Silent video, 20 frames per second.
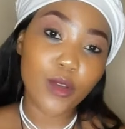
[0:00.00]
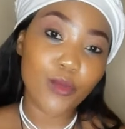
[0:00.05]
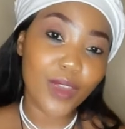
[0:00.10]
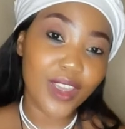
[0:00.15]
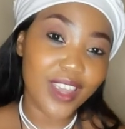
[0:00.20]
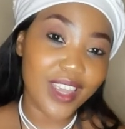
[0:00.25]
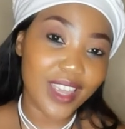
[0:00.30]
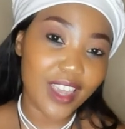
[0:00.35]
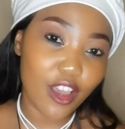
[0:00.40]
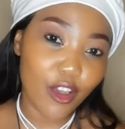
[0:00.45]
we're
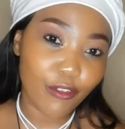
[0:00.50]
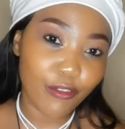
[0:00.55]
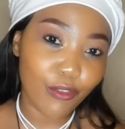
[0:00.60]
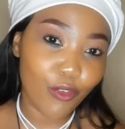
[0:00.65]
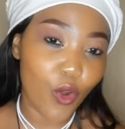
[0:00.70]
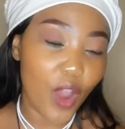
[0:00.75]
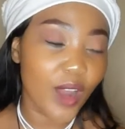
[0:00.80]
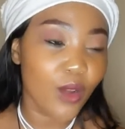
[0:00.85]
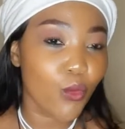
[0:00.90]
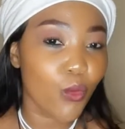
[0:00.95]
here
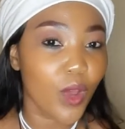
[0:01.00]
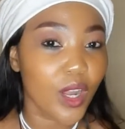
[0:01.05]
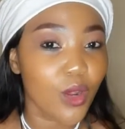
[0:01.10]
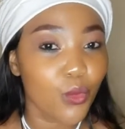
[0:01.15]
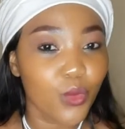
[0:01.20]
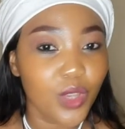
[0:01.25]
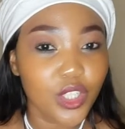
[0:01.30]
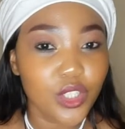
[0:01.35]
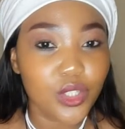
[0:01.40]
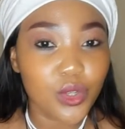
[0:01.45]
for, and what are
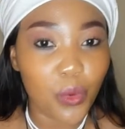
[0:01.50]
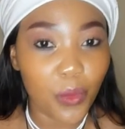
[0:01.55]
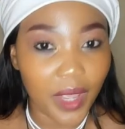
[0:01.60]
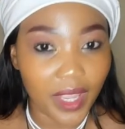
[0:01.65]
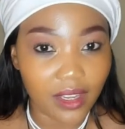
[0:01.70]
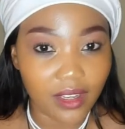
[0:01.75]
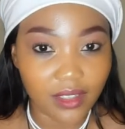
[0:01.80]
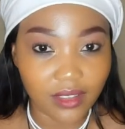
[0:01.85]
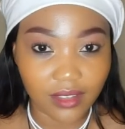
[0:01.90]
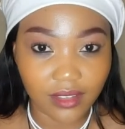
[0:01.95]
we
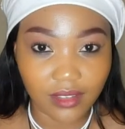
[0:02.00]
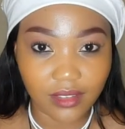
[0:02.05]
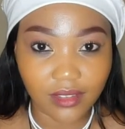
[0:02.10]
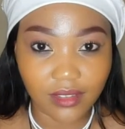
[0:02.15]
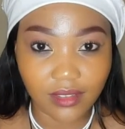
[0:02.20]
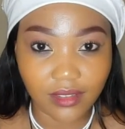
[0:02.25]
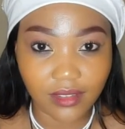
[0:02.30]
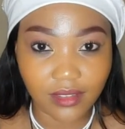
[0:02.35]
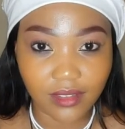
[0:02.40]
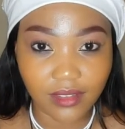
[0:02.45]
doing,
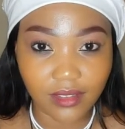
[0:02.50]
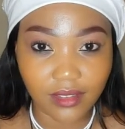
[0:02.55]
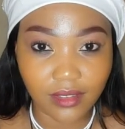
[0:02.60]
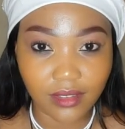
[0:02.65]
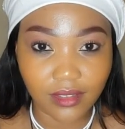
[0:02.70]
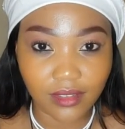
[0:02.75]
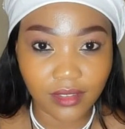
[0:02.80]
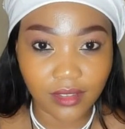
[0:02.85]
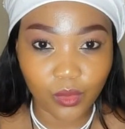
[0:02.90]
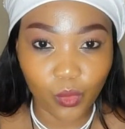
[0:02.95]

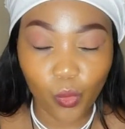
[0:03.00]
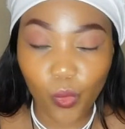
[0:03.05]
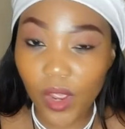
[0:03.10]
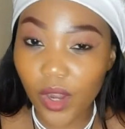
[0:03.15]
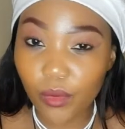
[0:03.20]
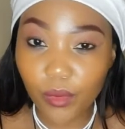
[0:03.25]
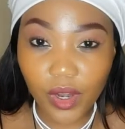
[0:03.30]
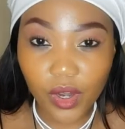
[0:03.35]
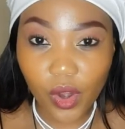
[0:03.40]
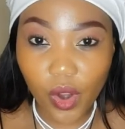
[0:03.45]
where
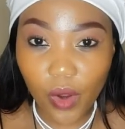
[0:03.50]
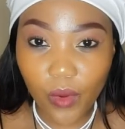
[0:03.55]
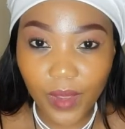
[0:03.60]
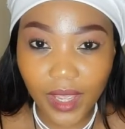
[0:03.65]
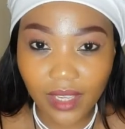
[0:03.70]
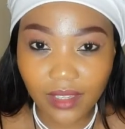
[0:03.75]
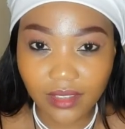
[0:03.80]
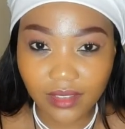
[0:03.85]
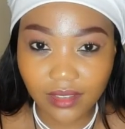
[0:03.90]
we're going.